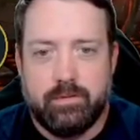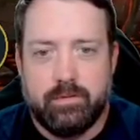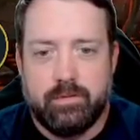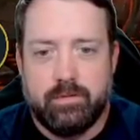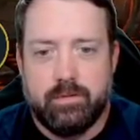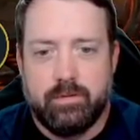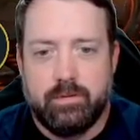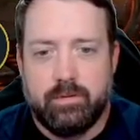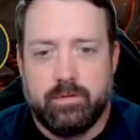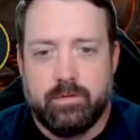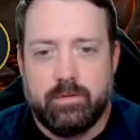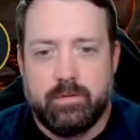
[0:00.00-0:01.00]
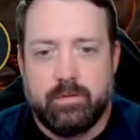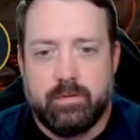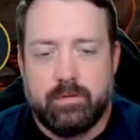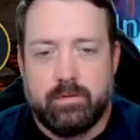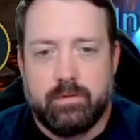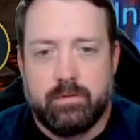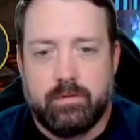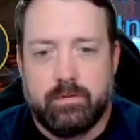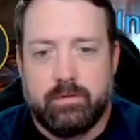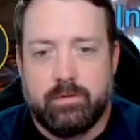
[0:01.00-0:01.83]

Nobody speaks.